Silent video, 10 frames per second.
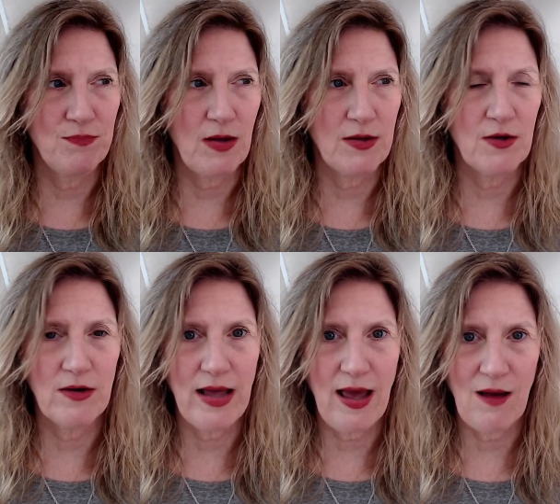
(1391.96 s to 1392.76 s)
a year and
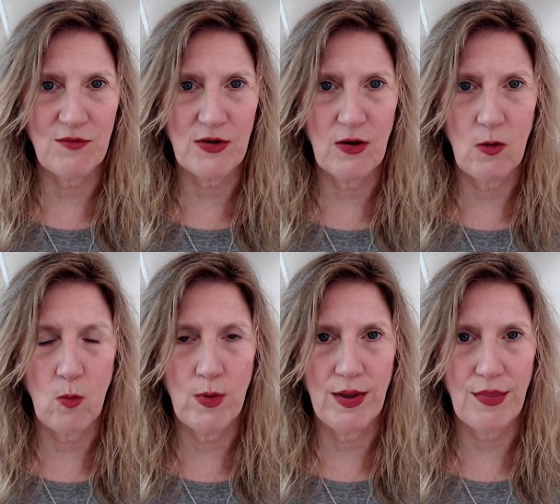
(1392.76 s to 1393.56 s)
a half ago
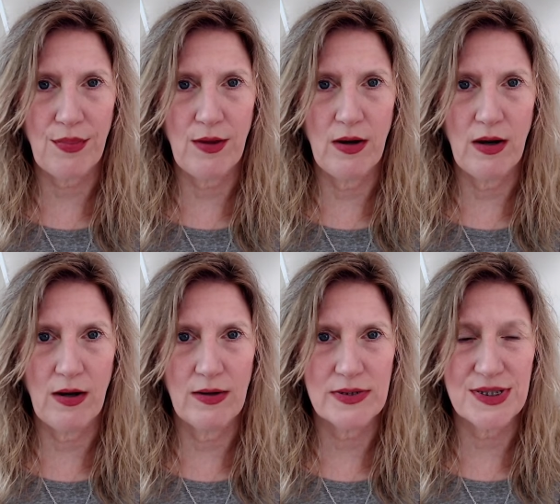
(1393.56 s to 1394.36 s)
with
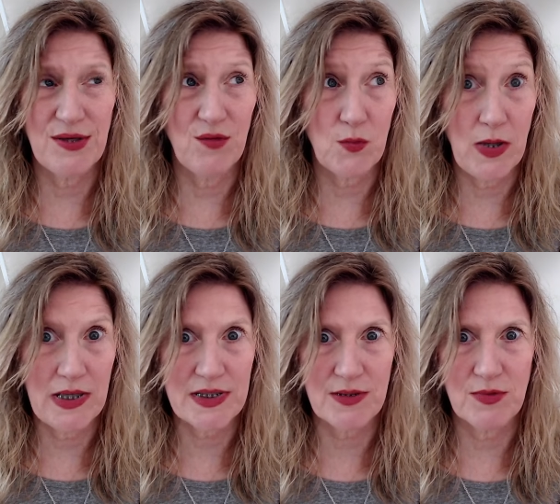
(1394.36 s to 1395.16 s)
Stephen
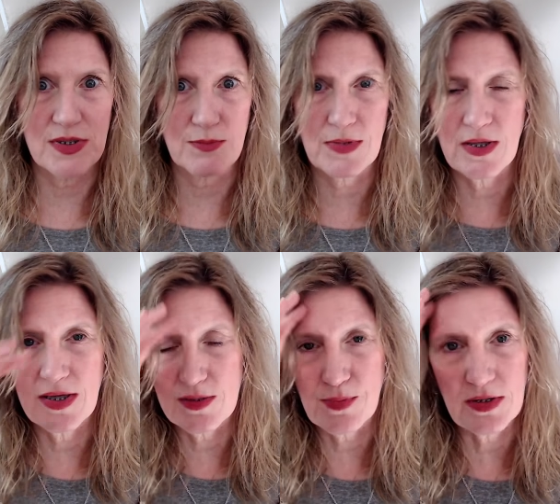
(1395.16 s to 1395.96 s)
West. It was
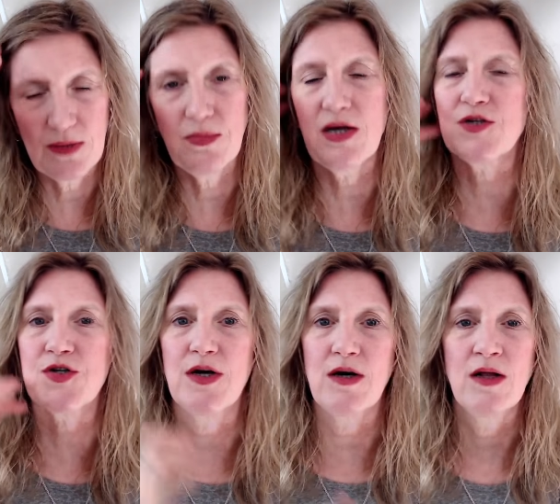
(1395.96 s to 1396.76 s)
his building block
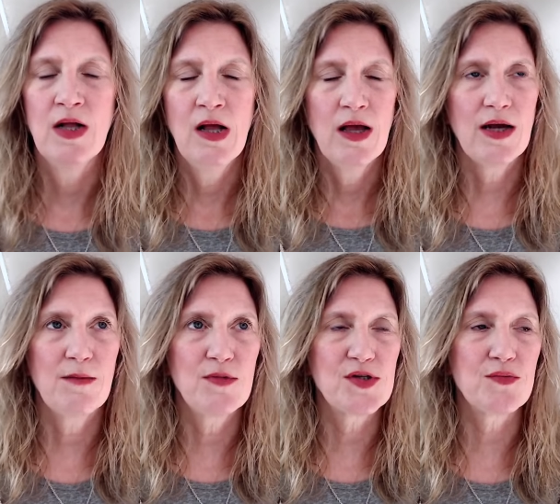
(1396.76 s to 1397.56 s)
shawl, and I
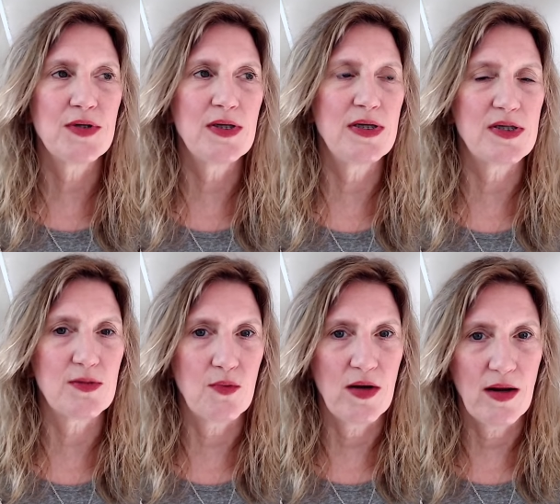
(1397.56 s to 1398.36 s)
was really
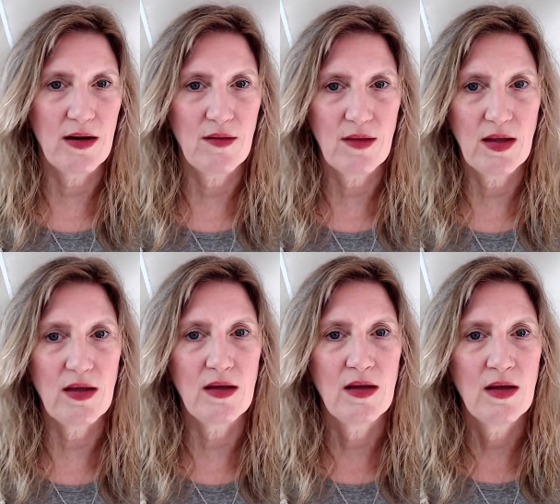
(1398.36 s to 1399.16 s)
disappointed in
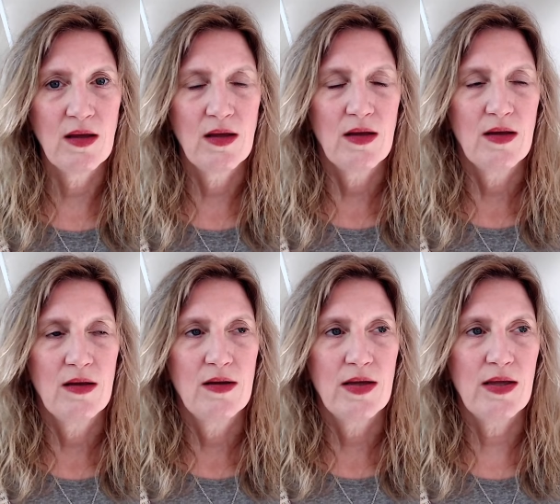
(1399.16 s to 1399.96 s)

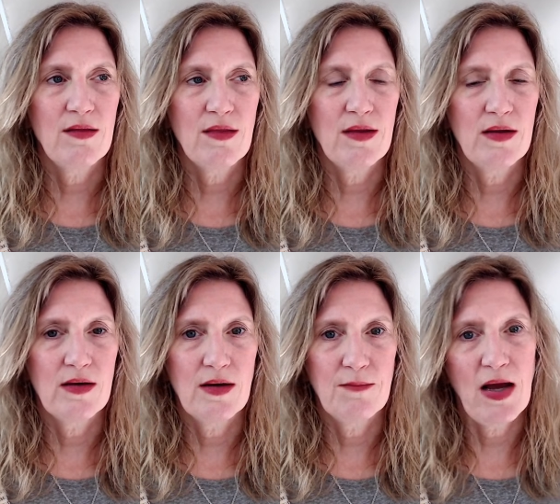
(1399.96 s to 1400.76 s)
the
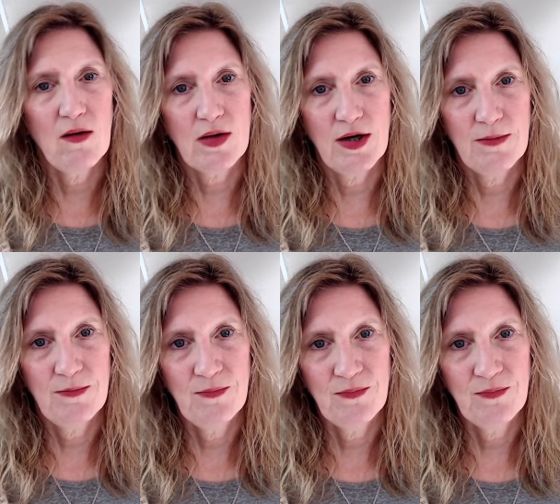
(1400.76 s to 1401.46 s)
outcome.